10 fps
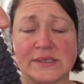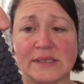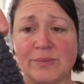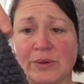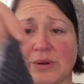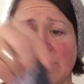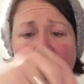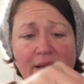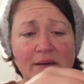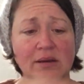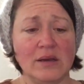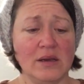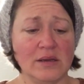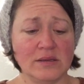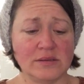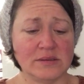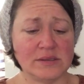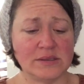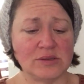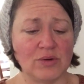slipper and
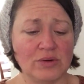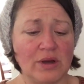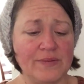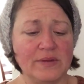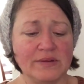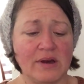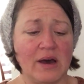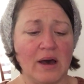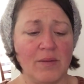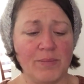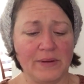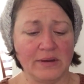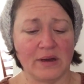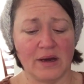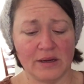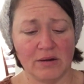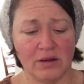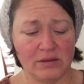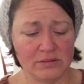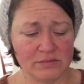sewed on the top and got it
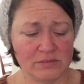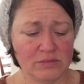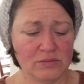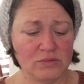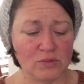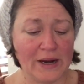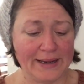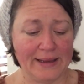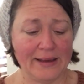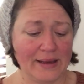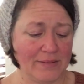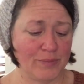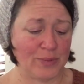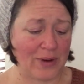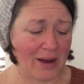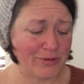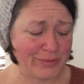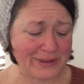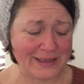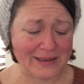all ready in
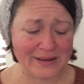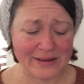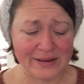probably